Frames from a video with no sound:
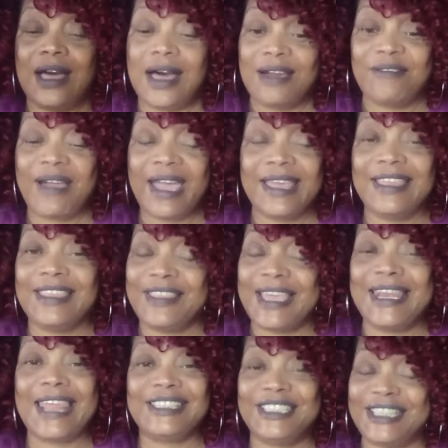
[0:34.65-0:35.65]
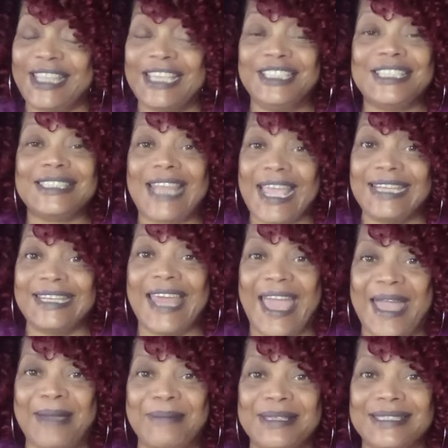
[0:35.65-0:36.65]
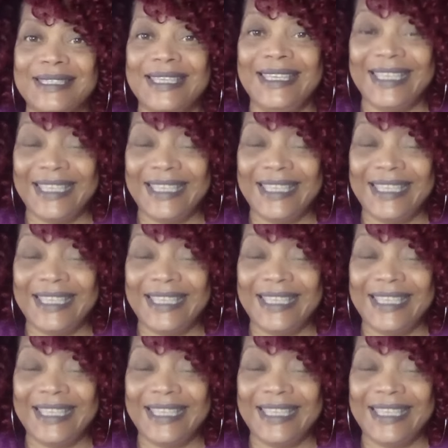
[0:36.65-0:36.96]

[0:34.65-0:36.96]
All right, they just like diamonds.